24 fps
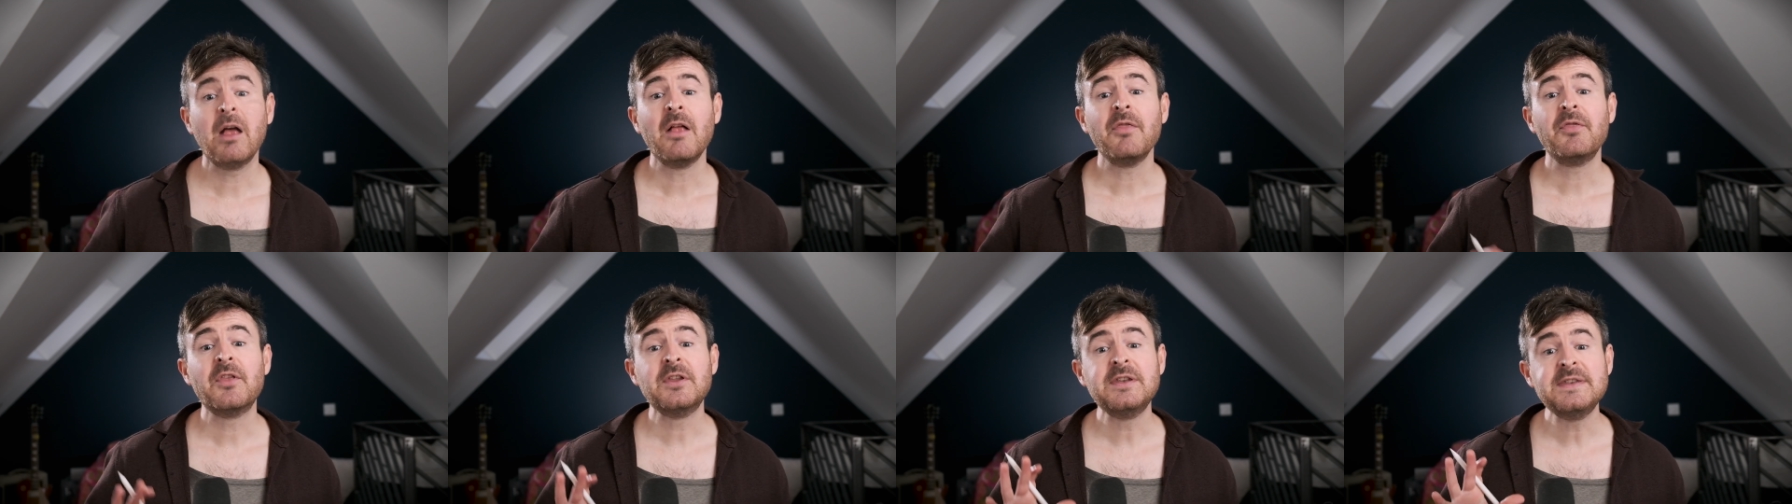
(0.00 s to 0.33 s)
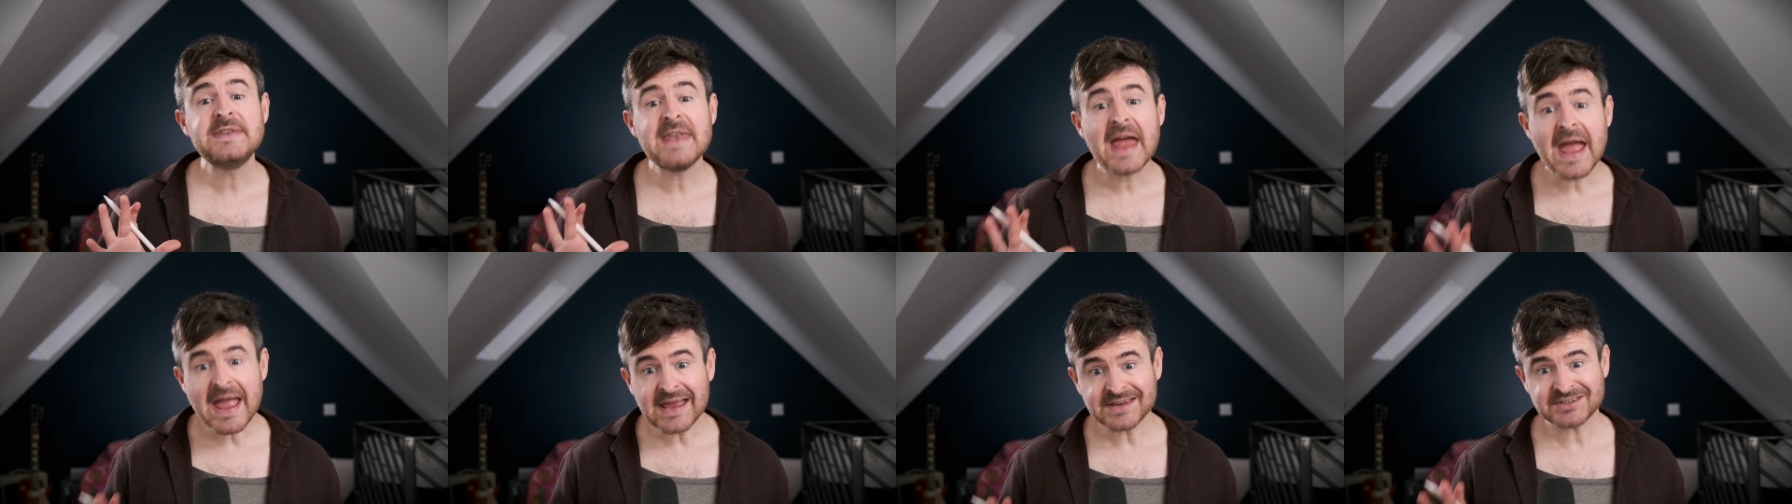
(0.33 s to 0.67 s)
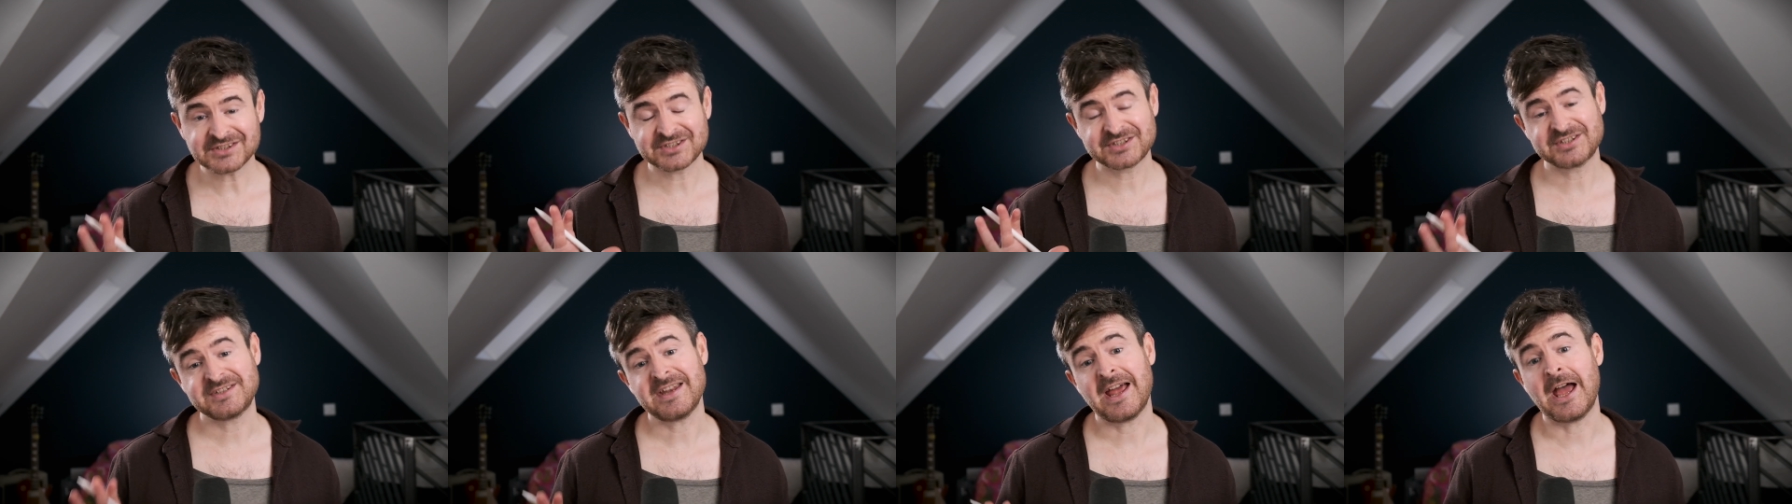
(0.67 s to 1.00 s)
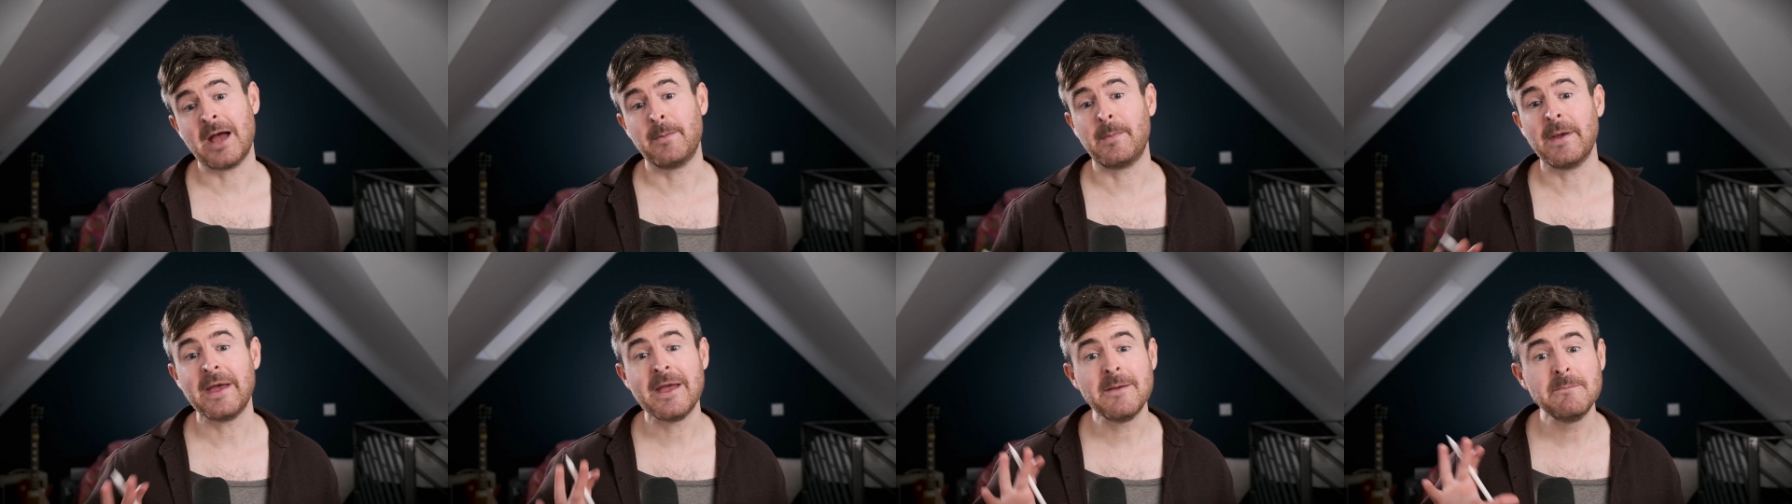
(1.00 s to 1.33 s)
The next
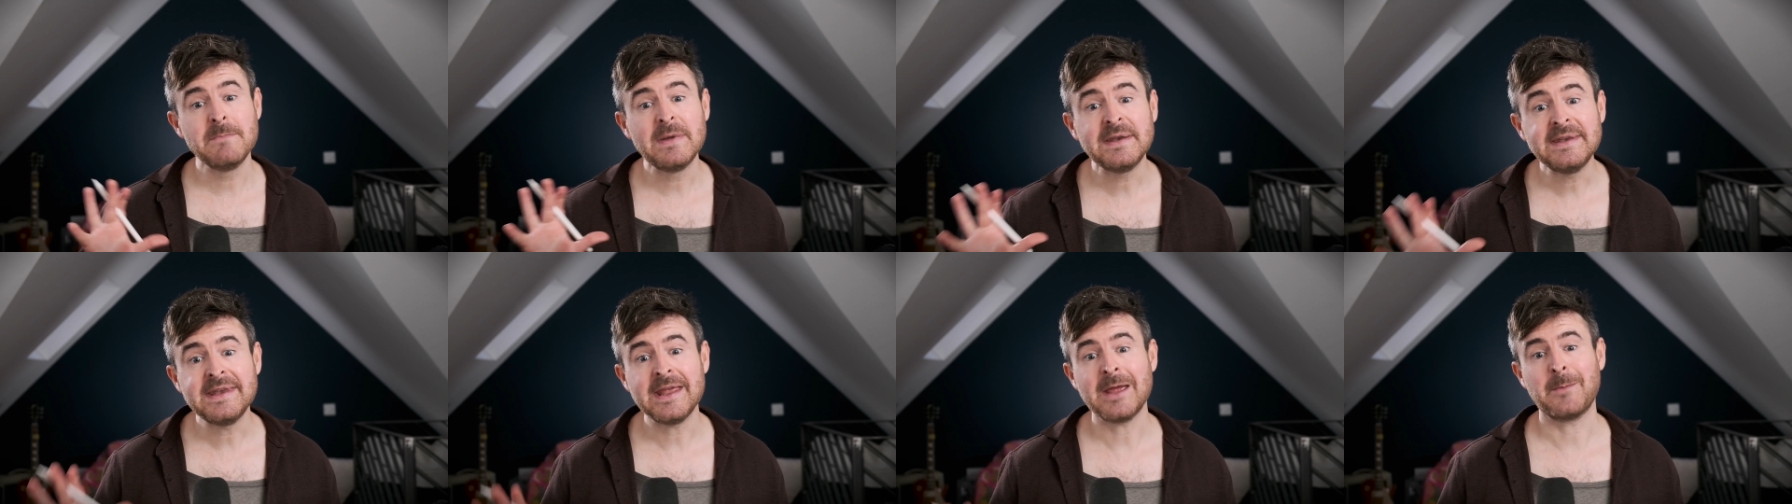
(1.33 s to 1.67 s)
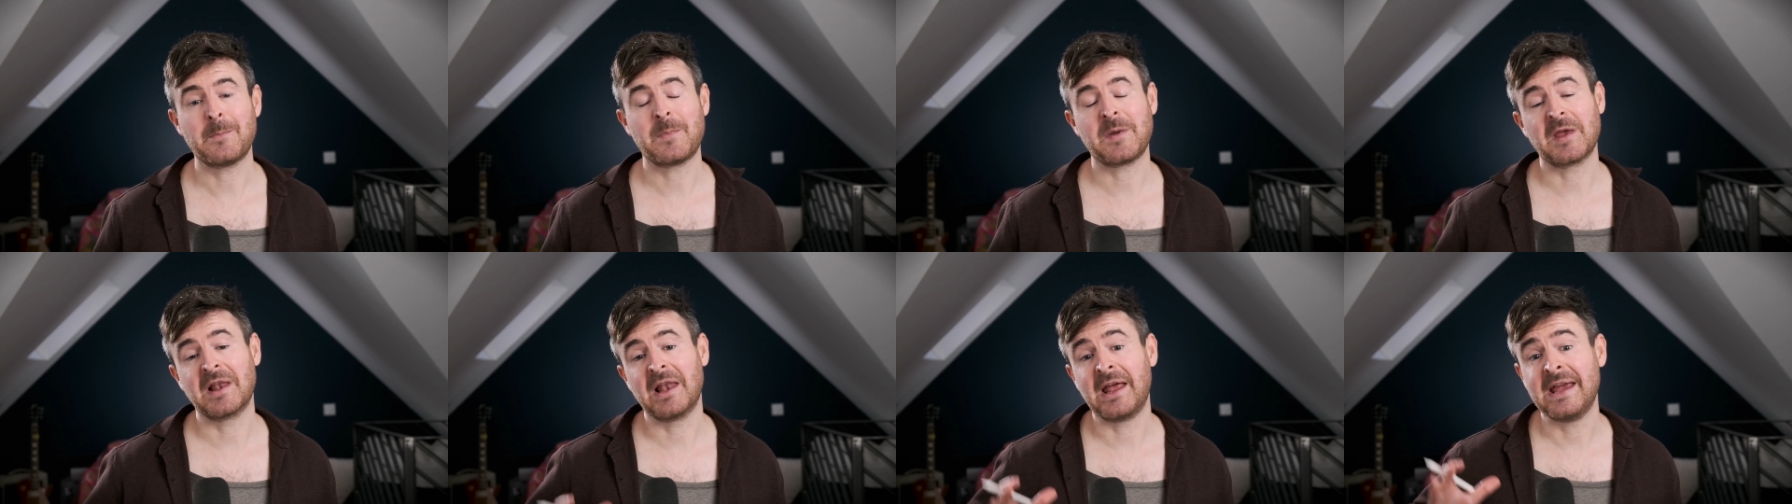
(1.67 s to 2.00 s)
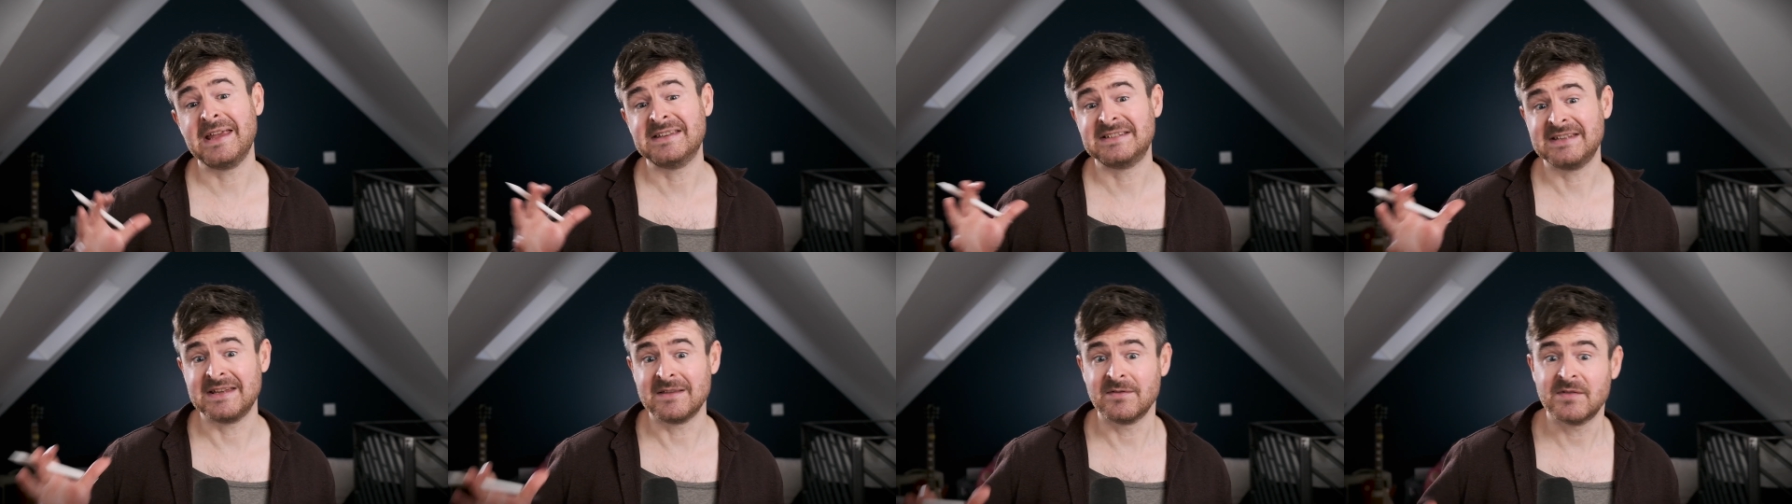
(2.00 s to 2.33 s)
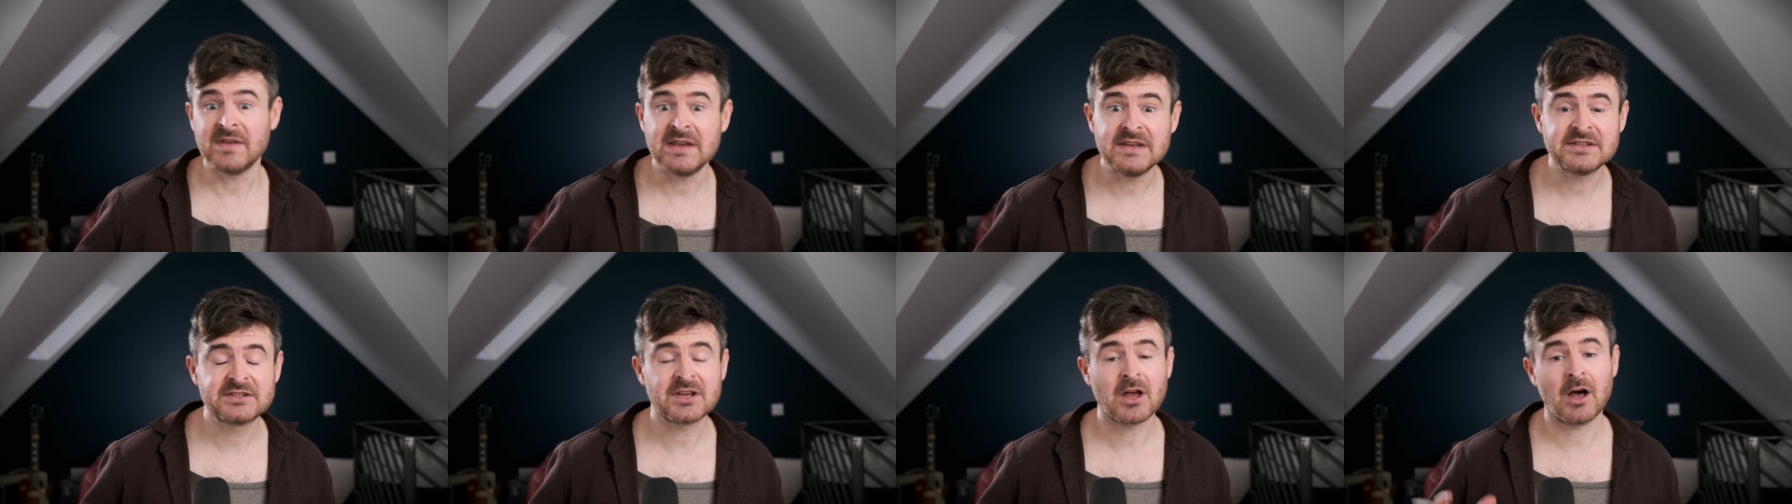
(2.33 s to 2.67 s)
step in manipulating
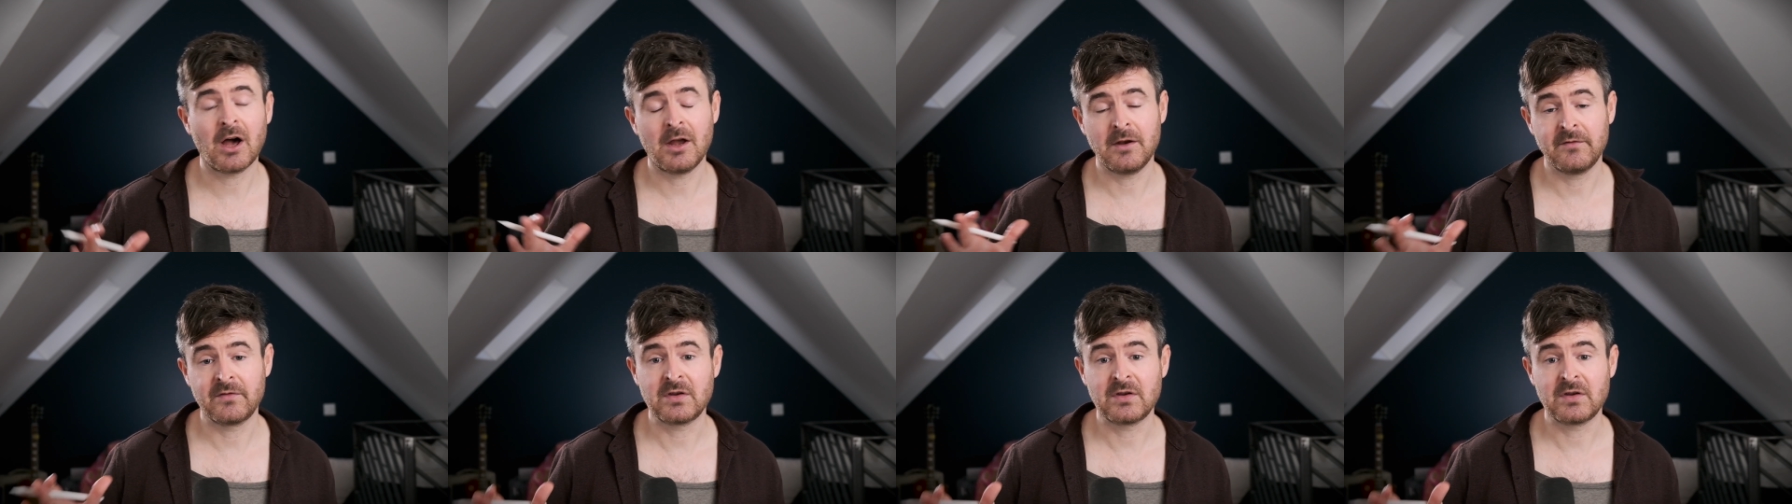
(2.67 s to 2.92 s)
these kind of